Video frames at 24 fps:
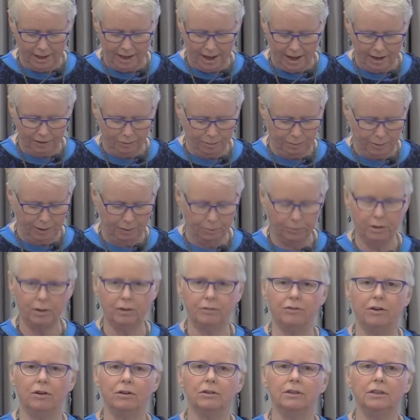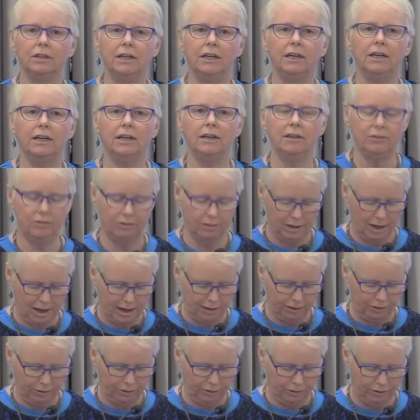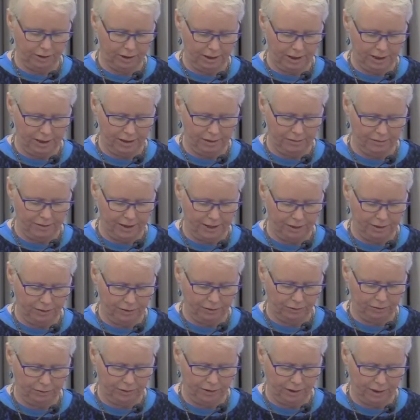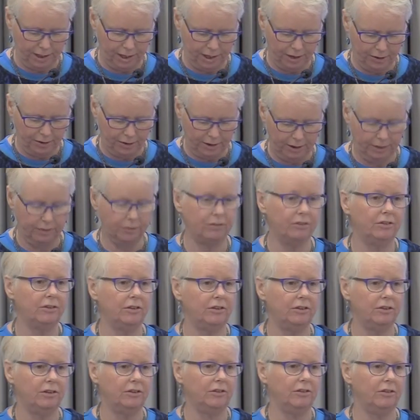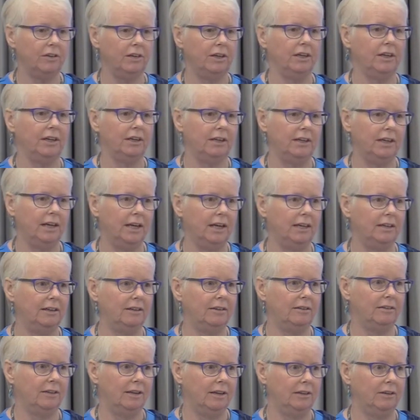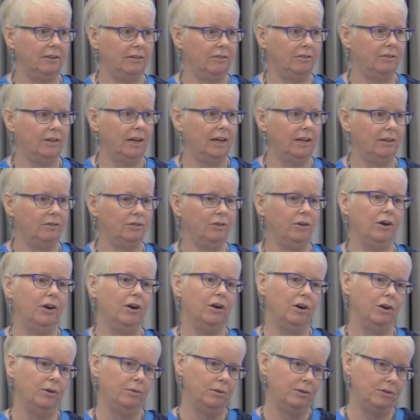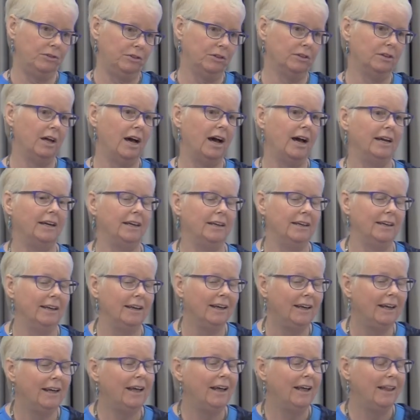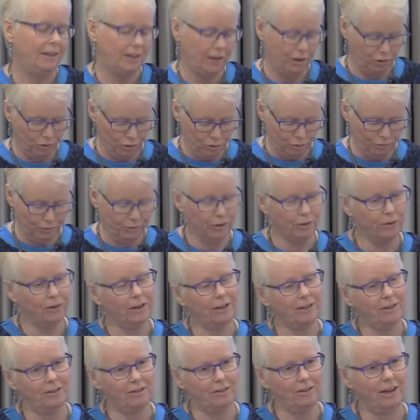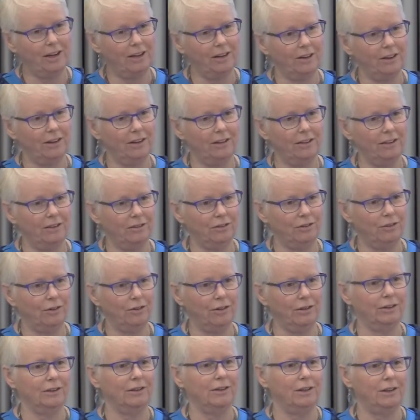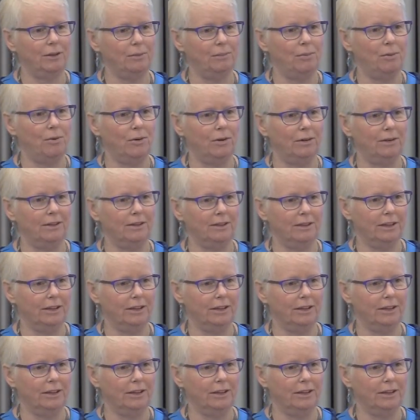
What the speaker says: has been one of our leading scholars and innovators in the area of statistics and data science. So Eric, we're delighted that you've agreed to take on this critically important